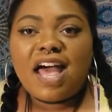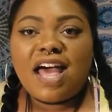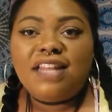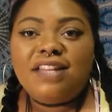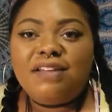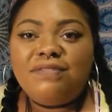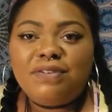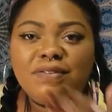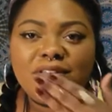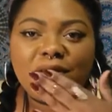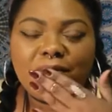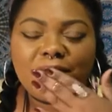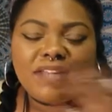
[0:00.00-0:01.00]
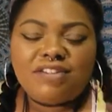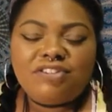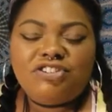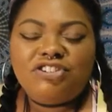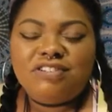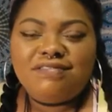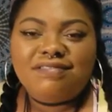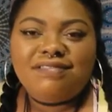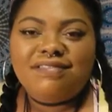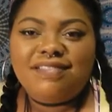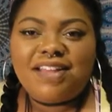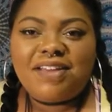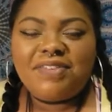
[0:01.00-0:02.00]
I love you so much.
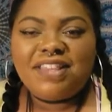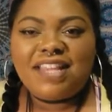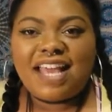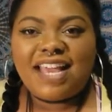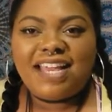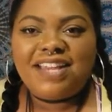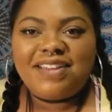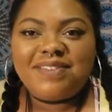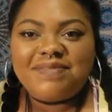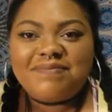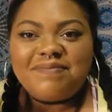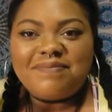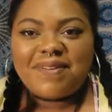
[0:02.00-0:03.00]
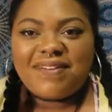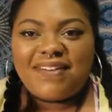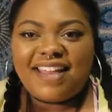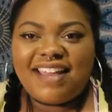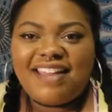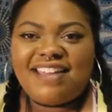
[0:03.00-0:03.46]
Love and light. Bye.